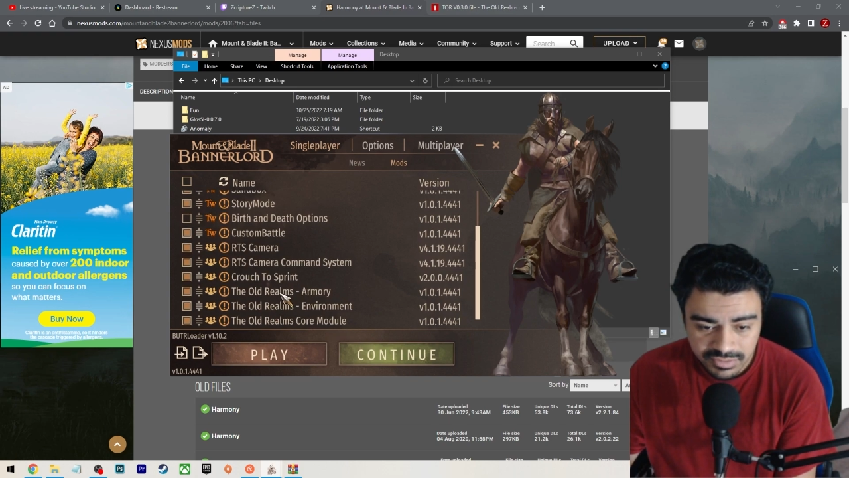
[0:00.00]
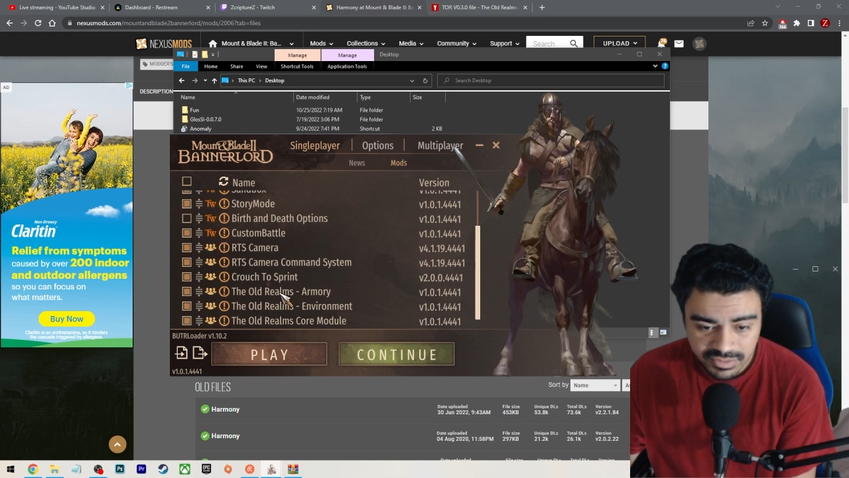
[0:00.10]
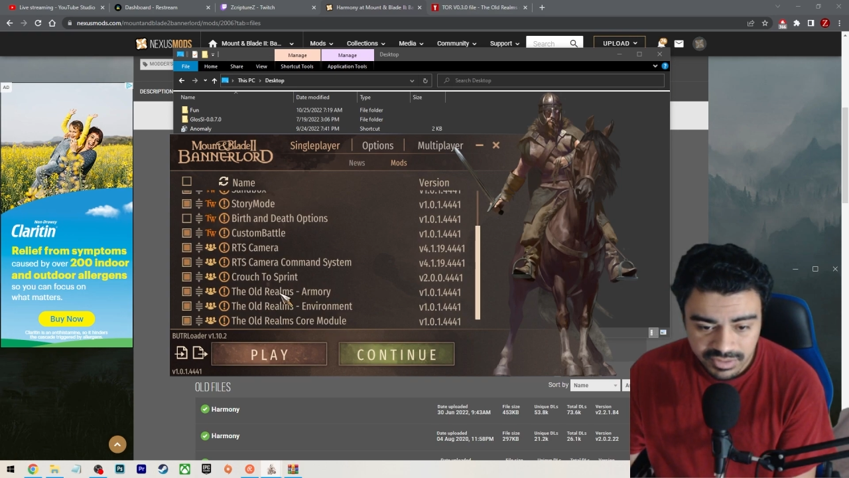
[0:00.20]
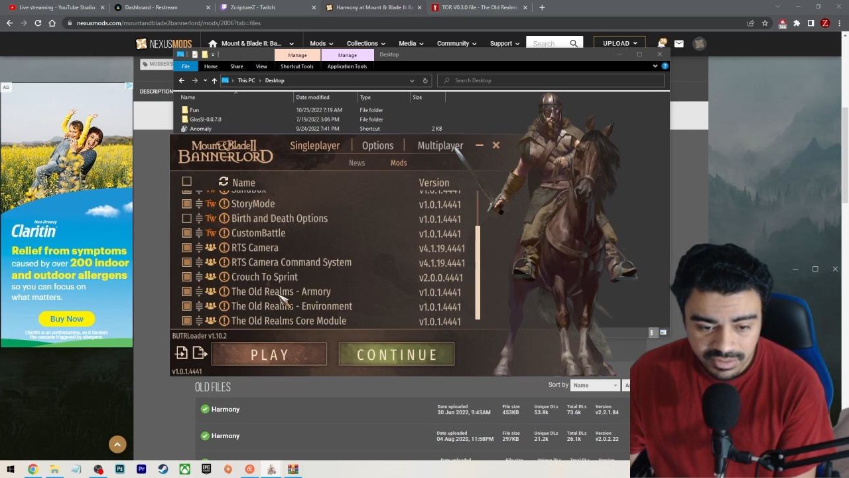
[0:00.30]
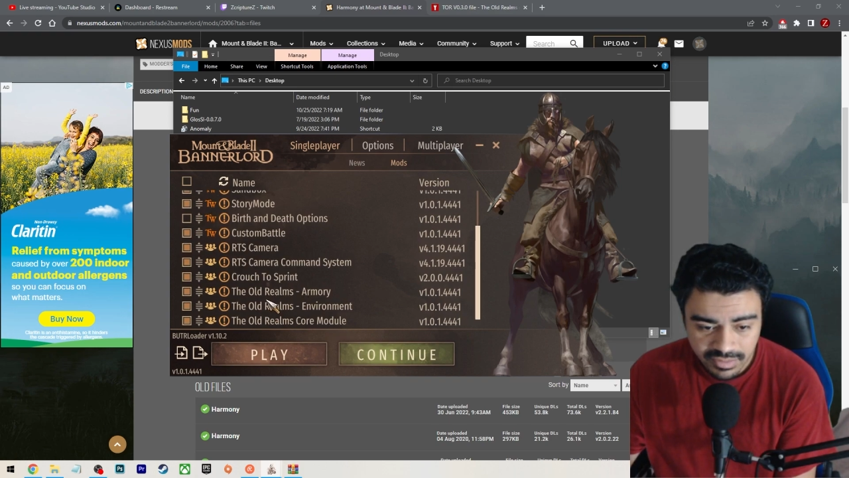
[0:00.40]
You
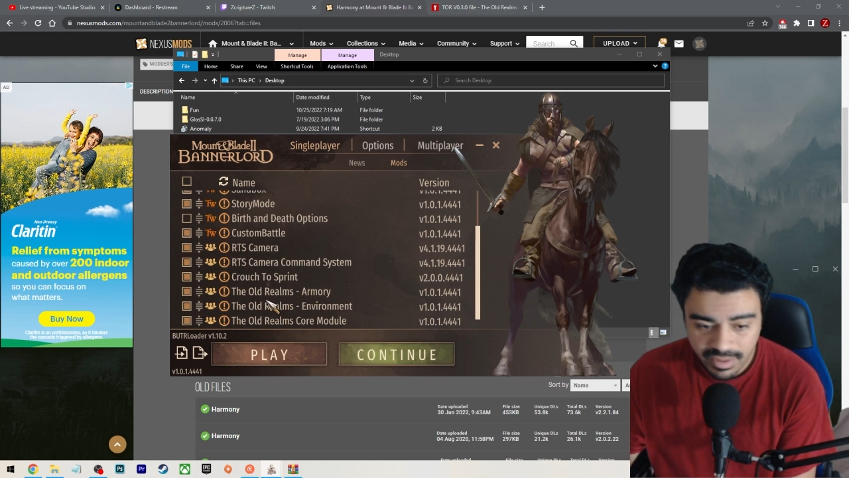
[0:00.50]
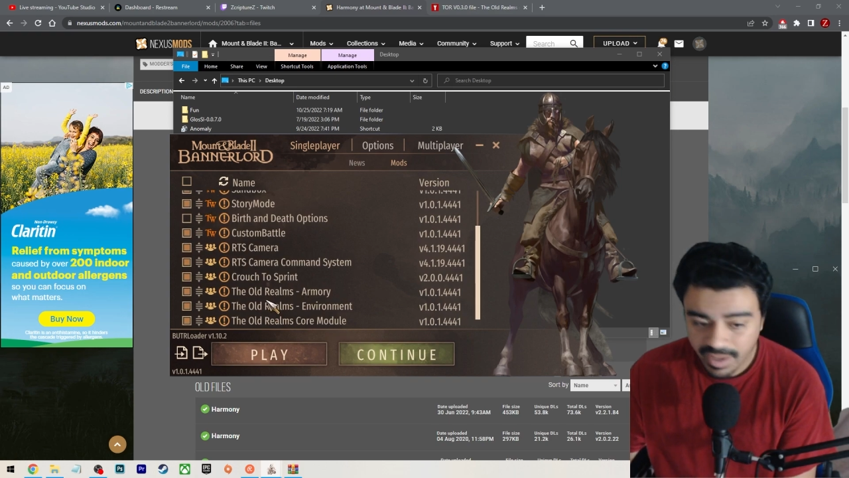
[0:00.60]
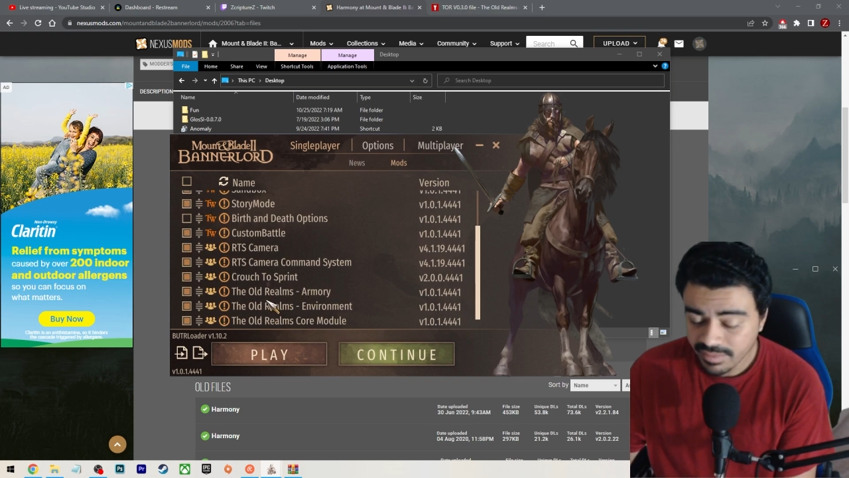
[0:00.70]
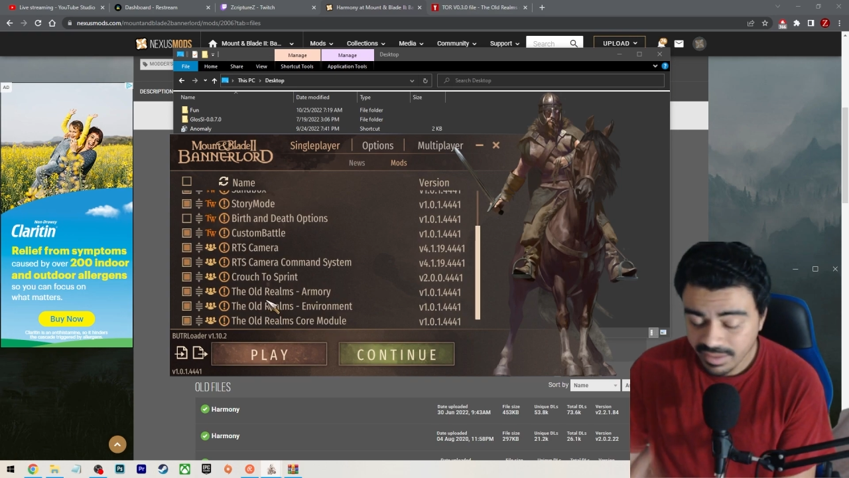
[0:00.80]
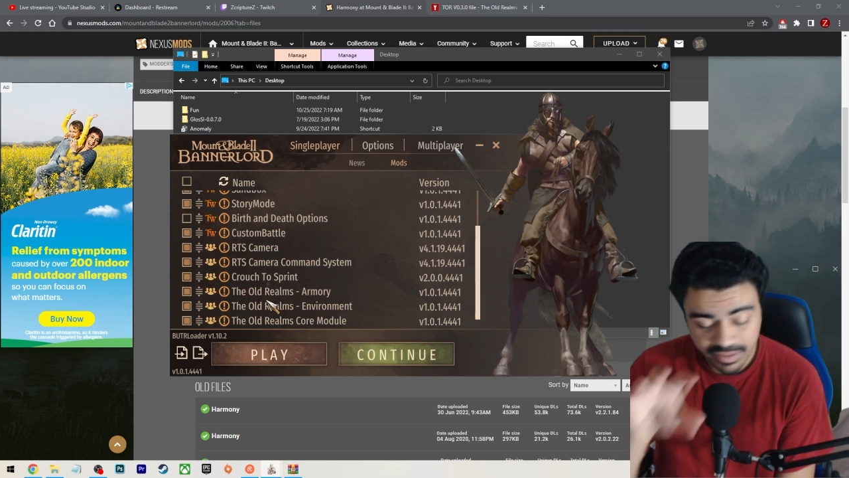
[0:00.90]
see,
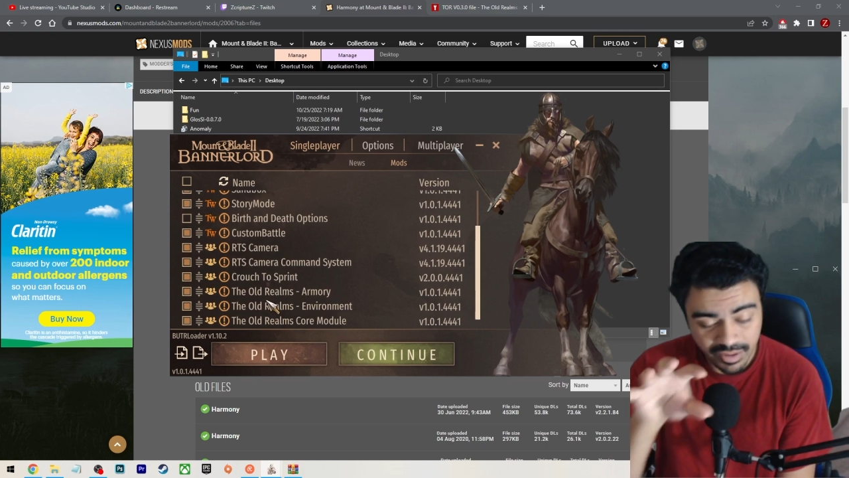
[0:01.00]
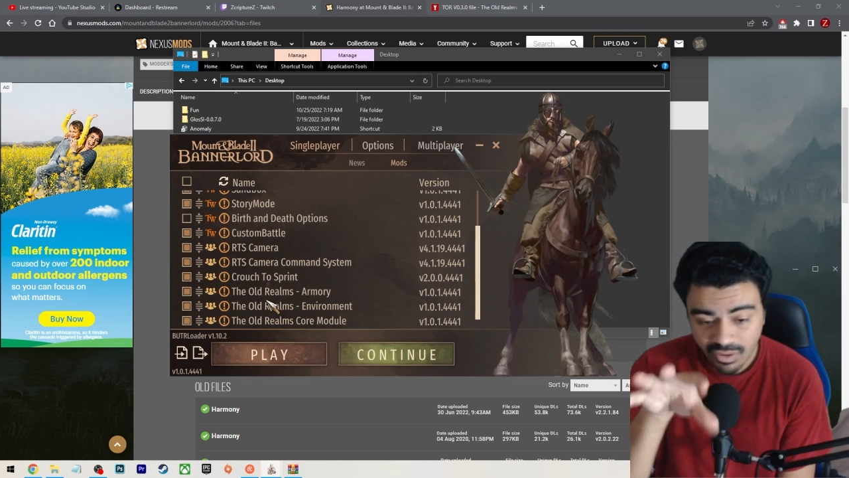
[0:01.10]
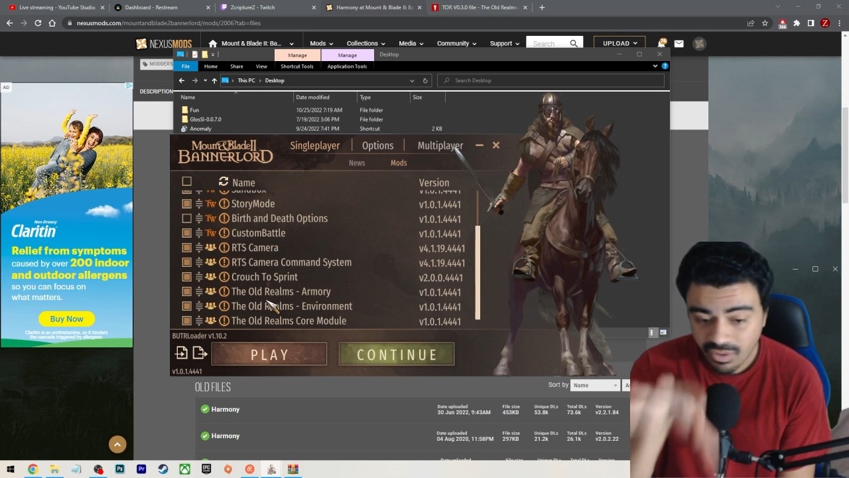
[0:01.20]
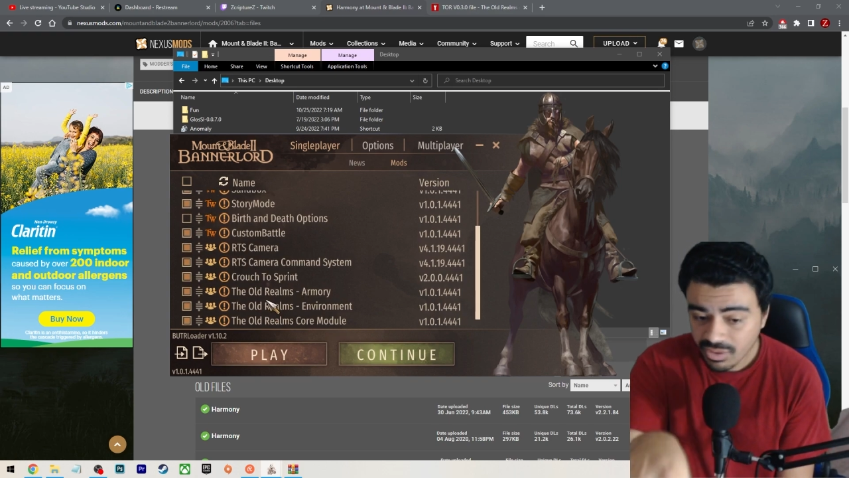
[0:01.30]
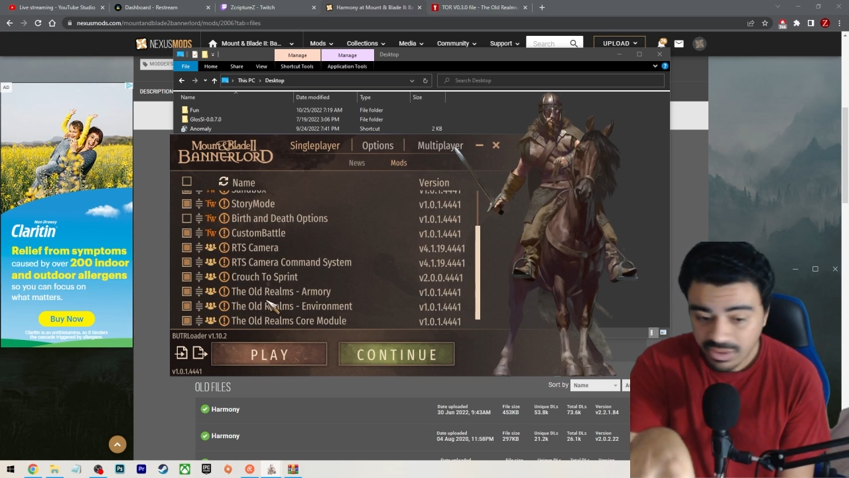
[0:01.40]
and they're
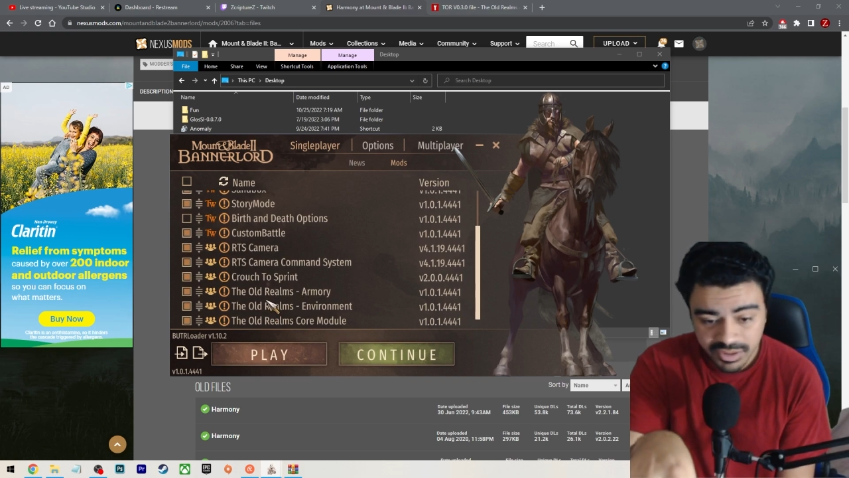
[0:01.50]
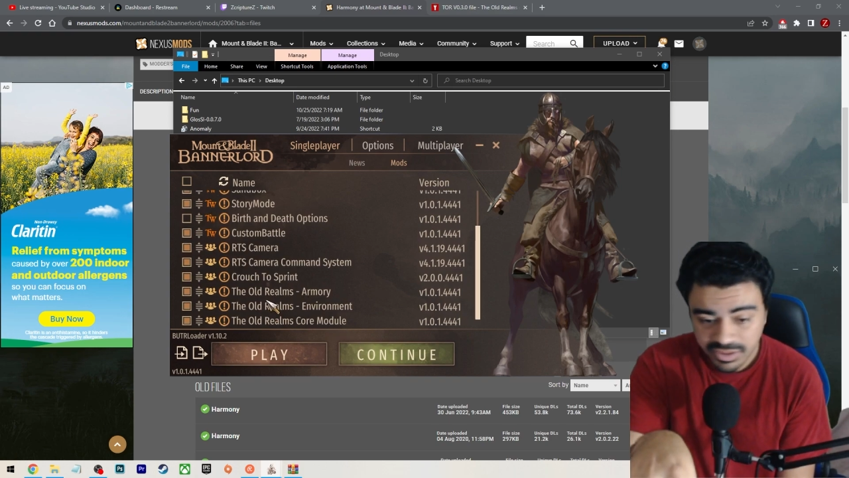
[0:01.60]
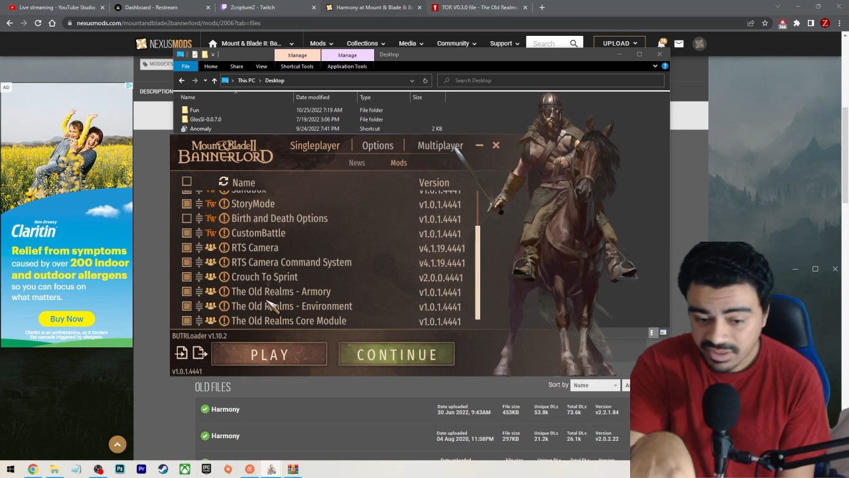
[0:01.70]
all in the